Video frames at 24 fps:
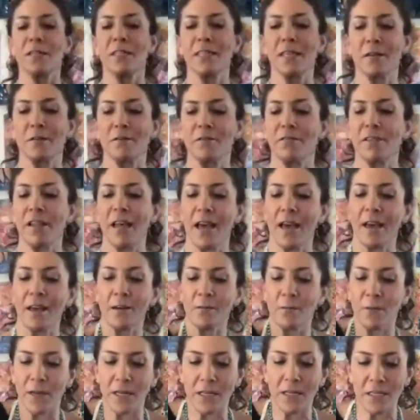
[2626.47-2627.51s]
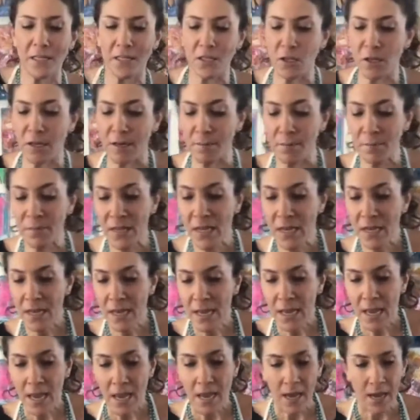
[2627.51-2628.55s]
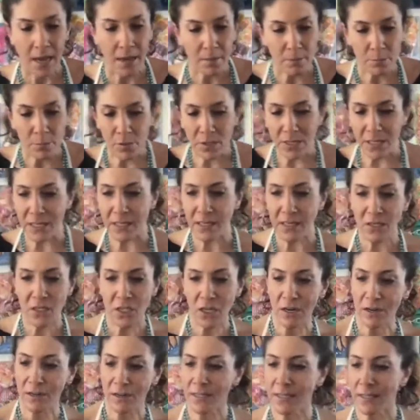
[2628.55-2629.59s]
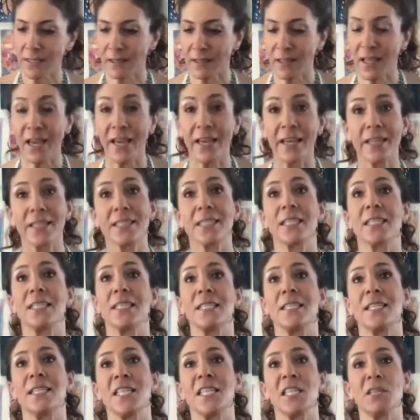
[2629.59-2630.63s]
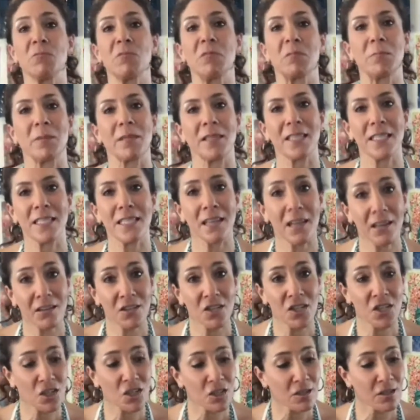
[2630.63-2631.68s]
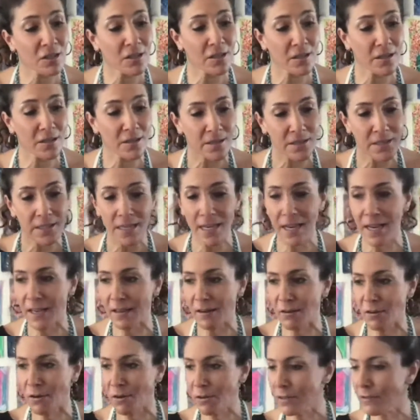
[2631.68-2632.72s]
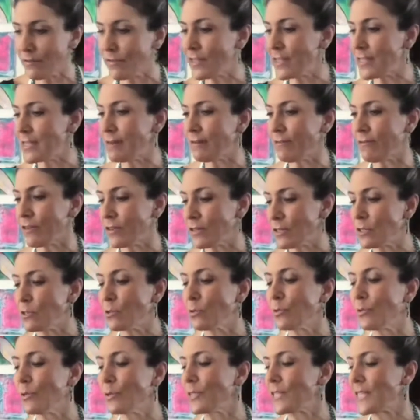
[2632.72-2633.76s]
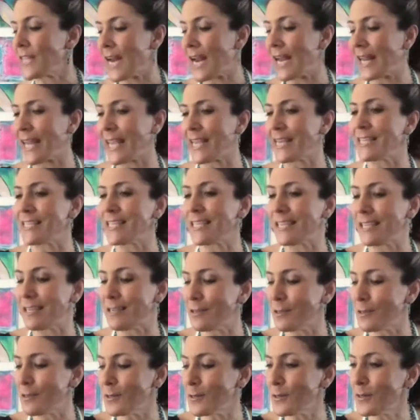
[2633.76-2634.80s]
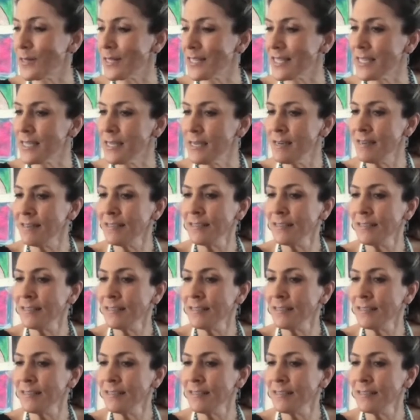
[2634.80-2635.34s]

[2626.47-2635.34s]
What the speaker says: it down flat. I don't want it to drip. Putting in darks and lights, continuing with textures, and all of the different tools that I like to use.